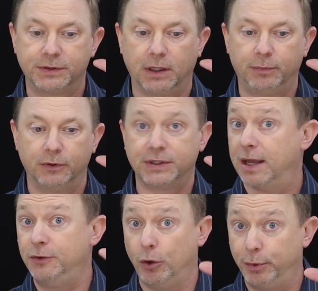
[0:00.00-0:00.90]
receptors
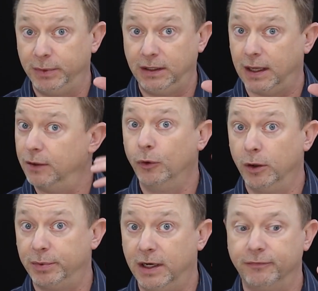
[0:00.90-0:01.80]
and dopamine and
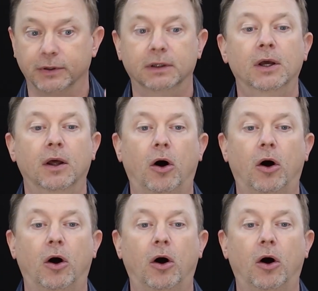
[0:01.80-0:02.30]
norepinephrine,